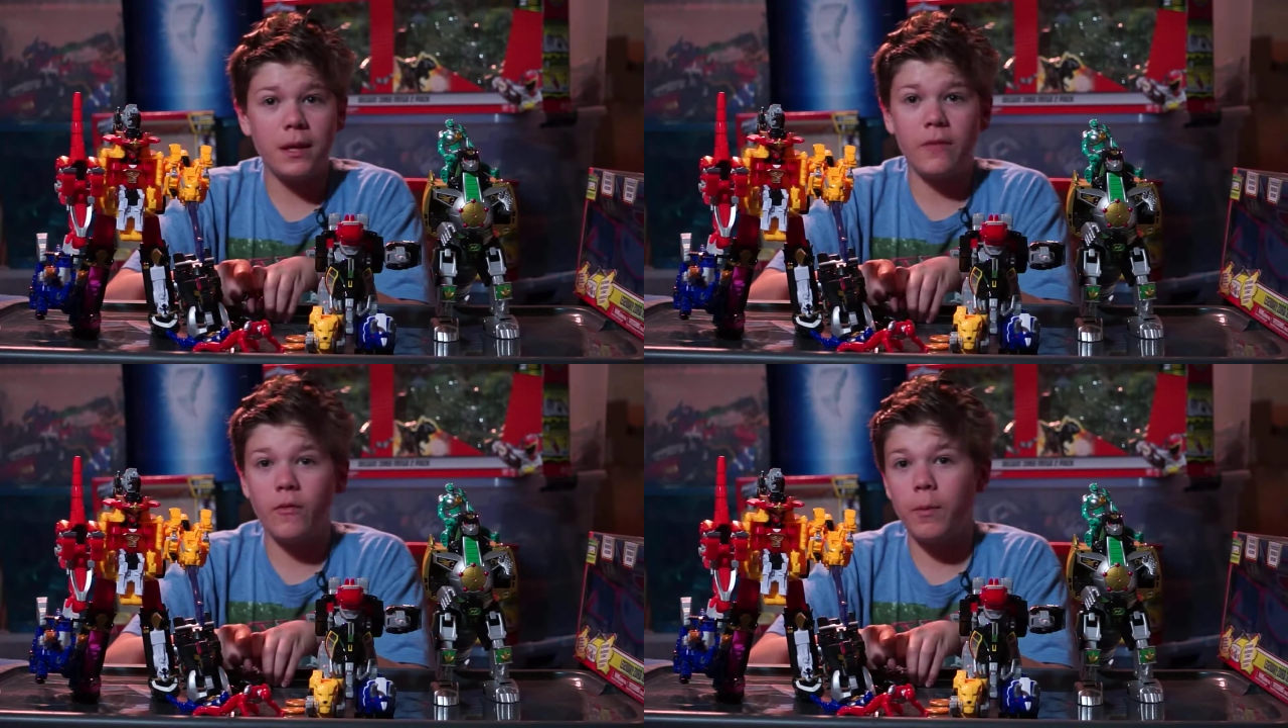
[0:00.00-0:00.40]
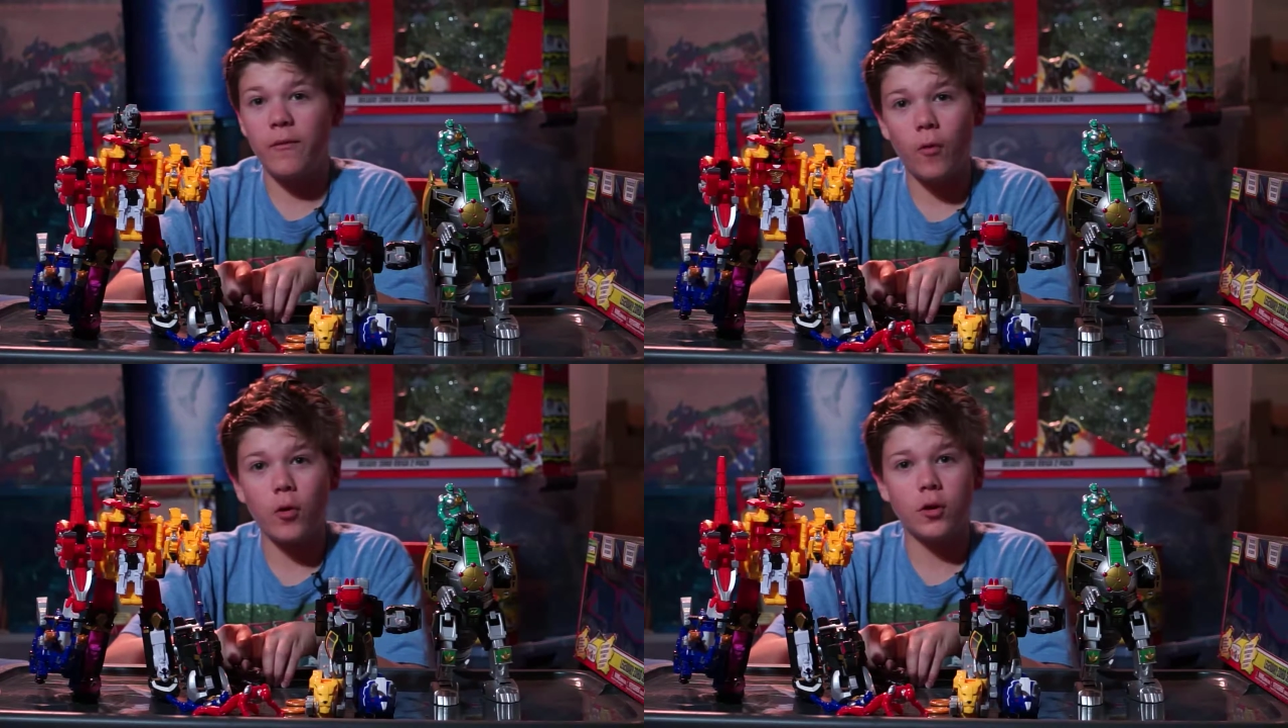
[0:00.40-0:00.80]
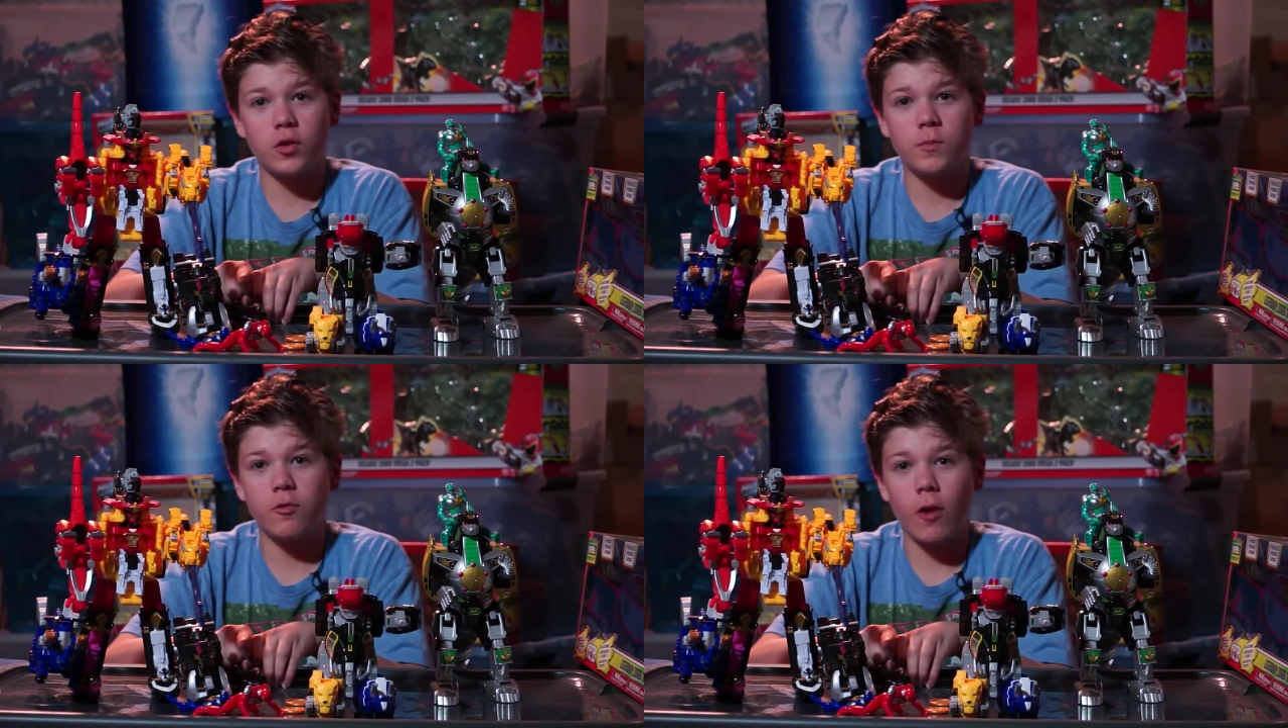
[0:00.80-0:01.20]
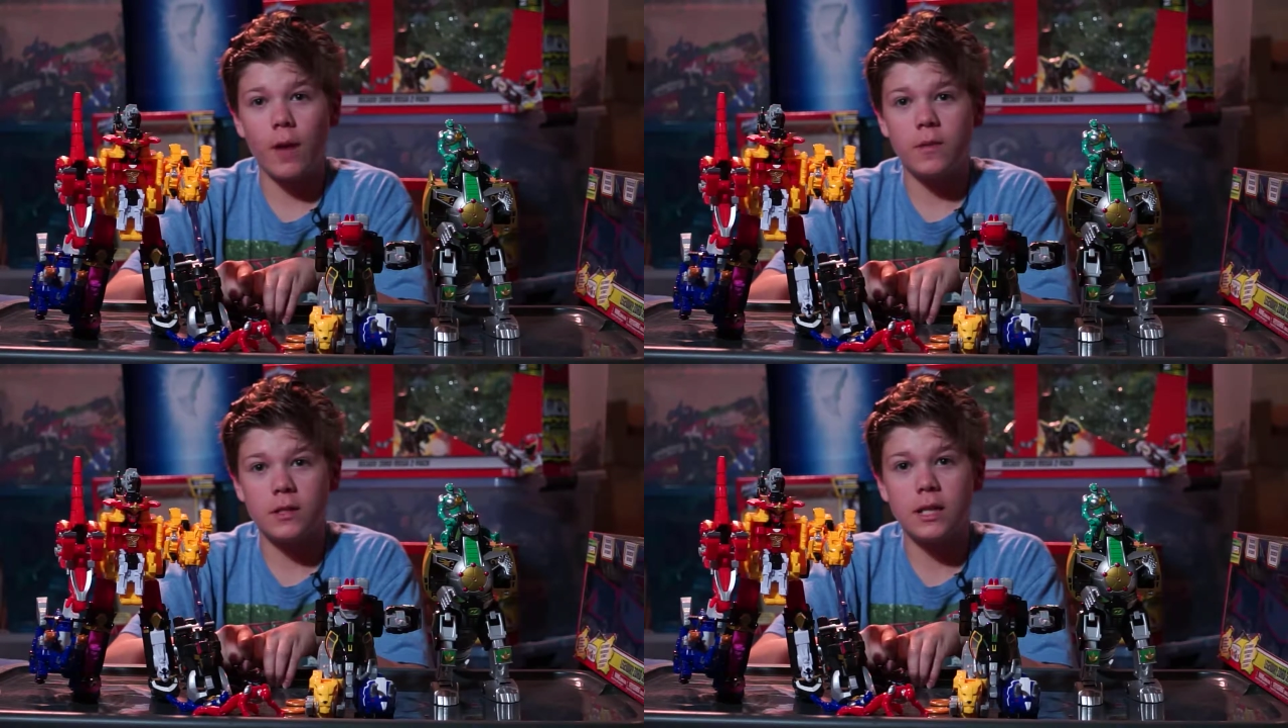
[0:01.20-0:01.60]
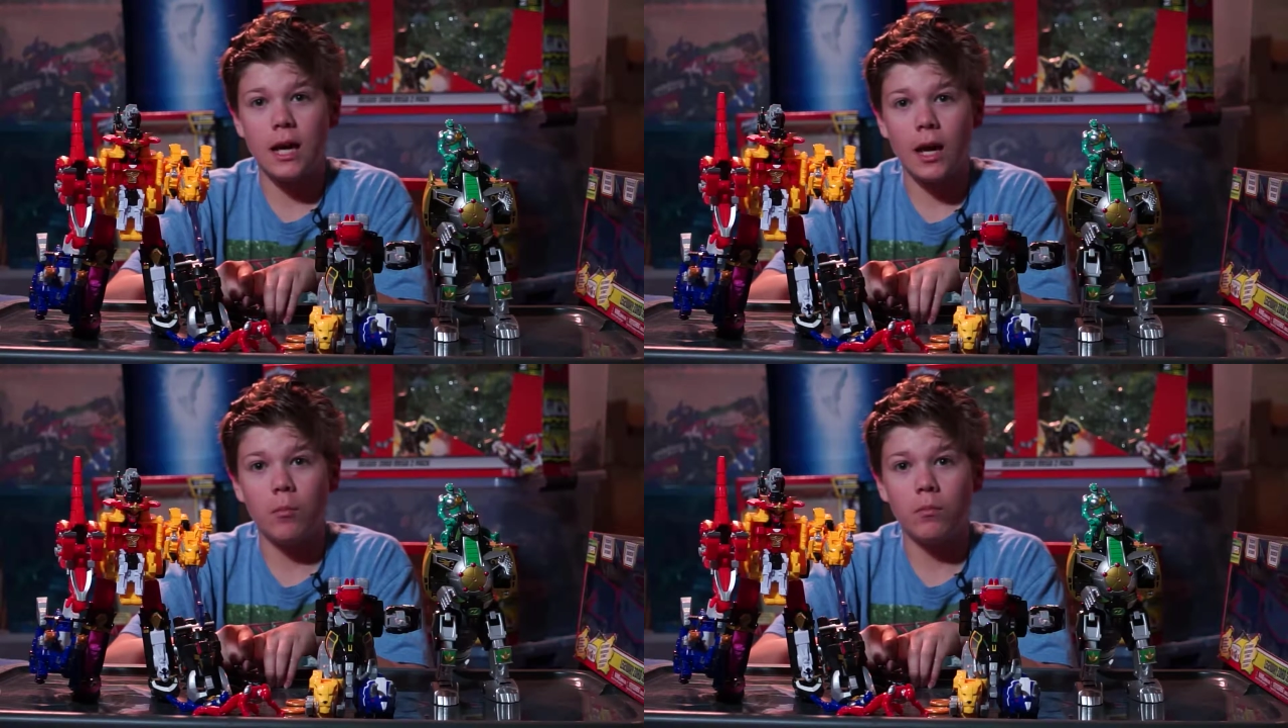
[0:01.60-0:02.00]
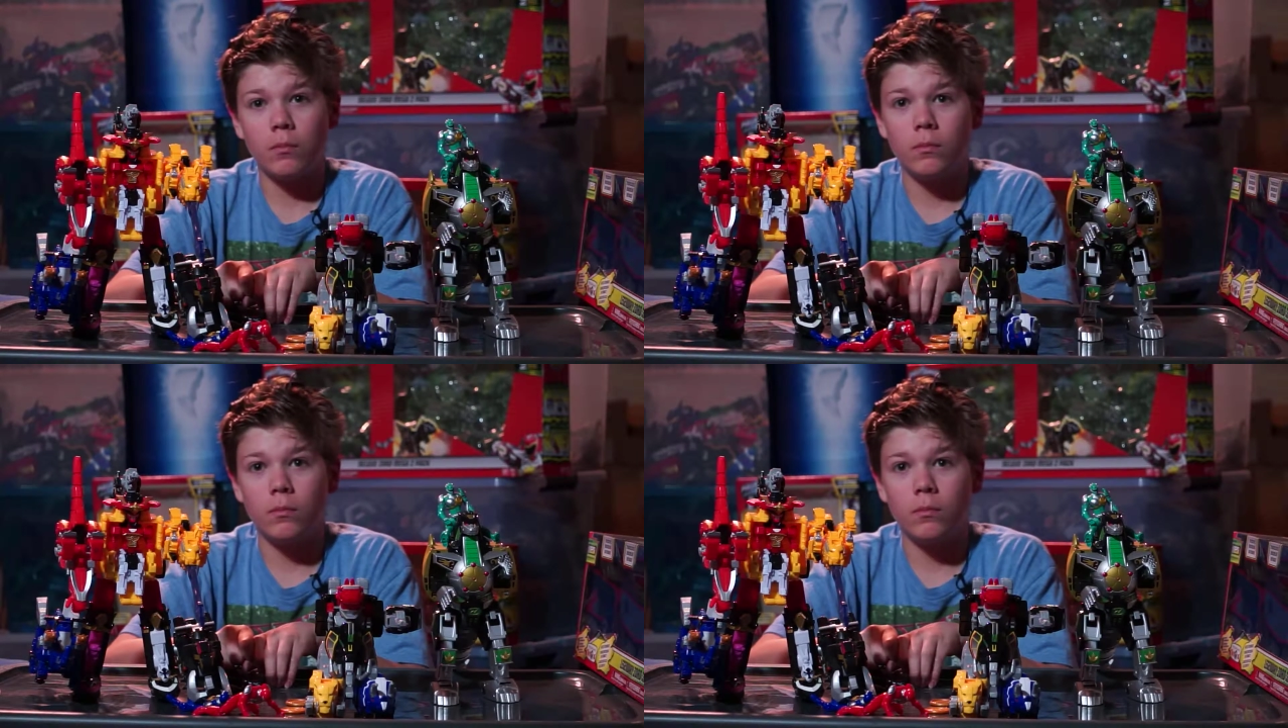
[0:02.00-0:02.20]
even before you subscribe this time.